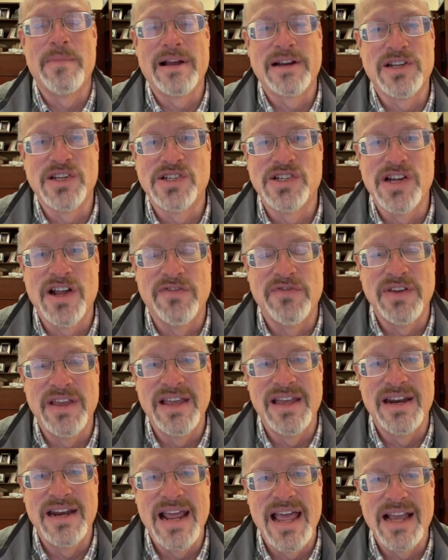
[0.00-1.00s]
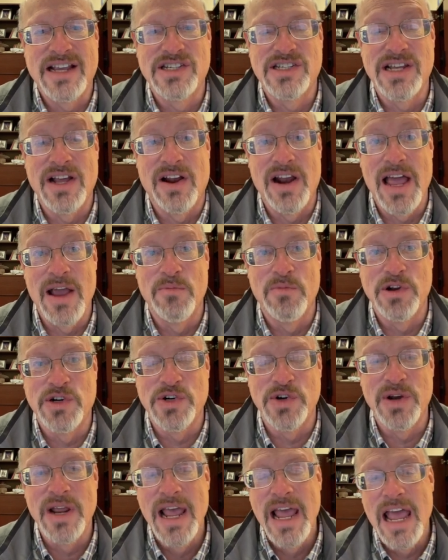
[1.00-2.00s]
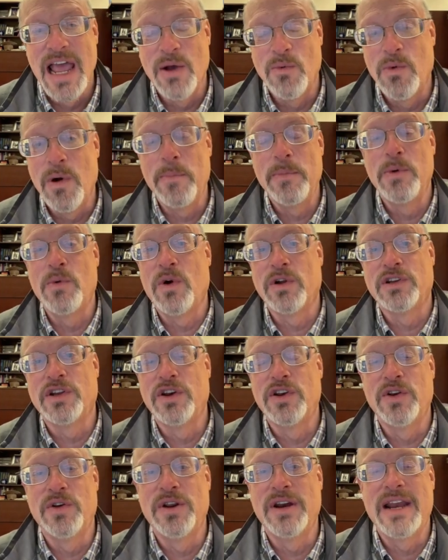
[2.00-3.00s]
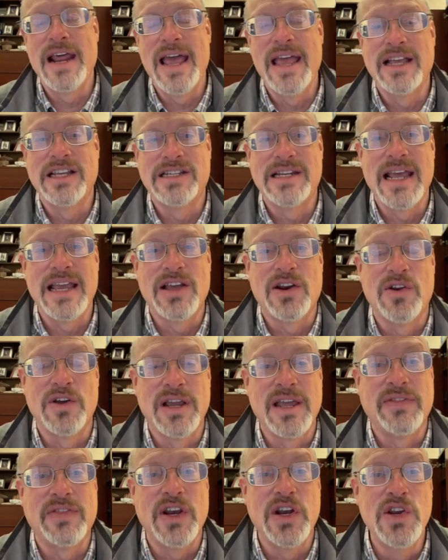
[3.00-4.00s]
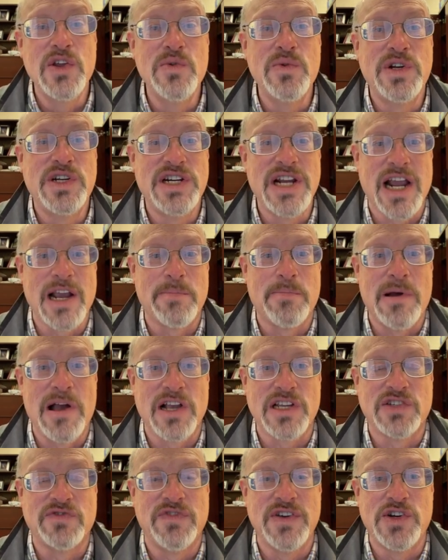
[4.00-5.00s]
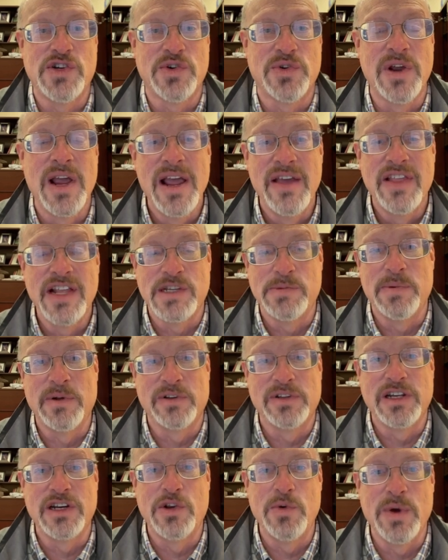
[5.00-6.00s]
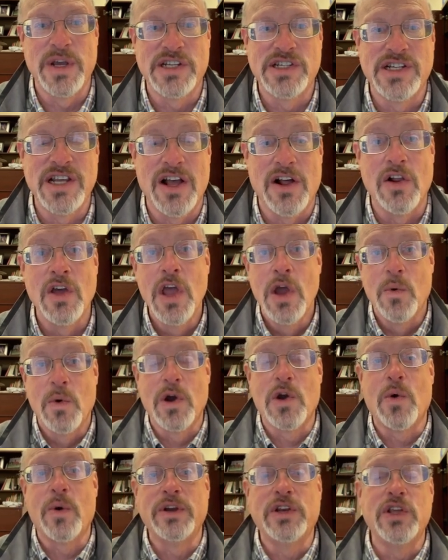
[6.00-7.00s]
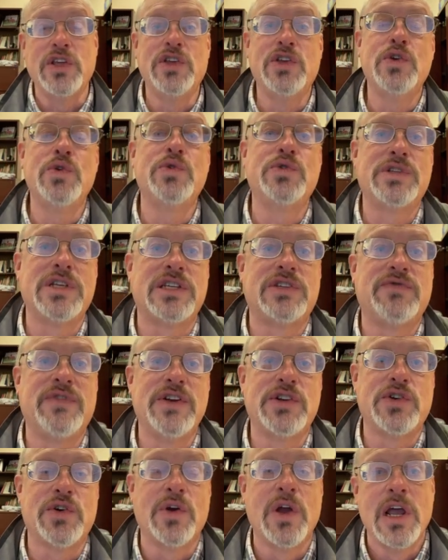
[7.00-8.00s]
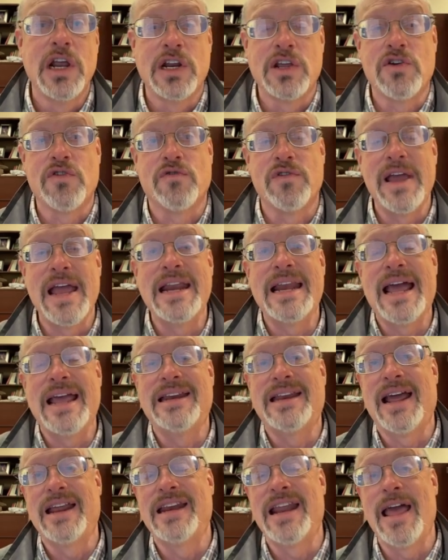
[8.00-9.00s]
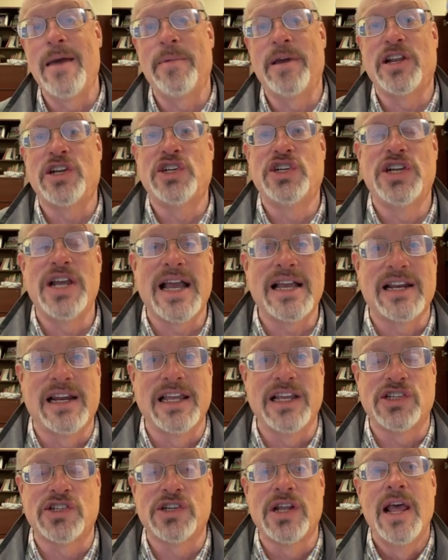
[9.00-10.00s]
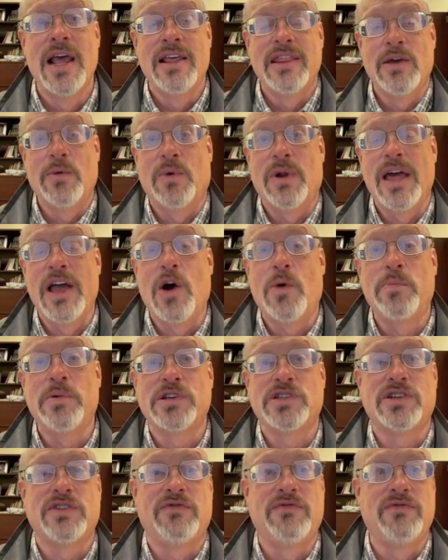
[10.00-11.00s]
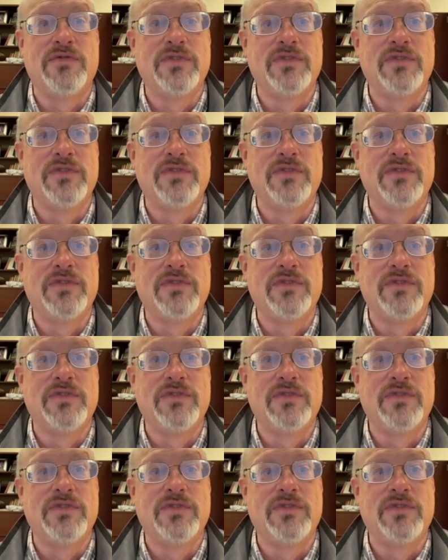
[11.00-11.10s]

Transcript: back to Stuff in Excel. I'm Richard, and what we want to do today is take a look at the new checkbox feature that's built into Excel. We're going to use this feature to create a dynamic checklist that will help us to